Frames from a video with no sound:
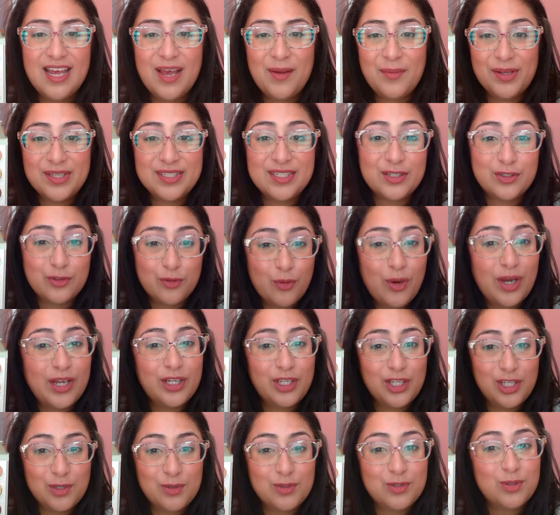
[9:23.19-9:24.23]
because it's quite
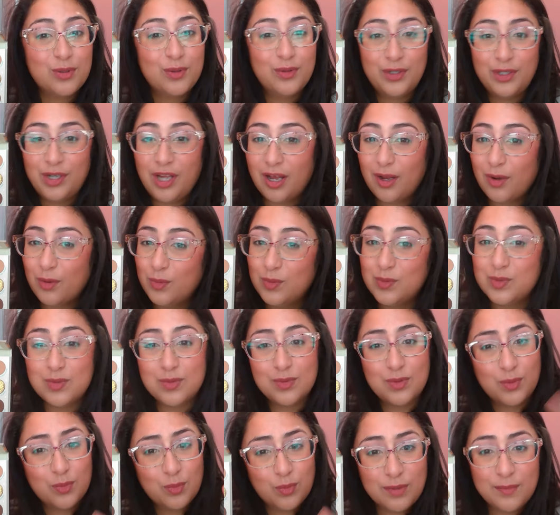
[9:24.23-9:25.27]
neutral, they're not cool
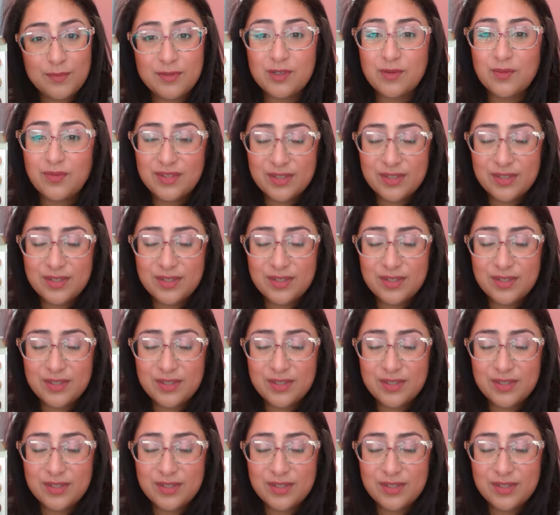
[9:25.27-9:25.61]
tone or warm tone.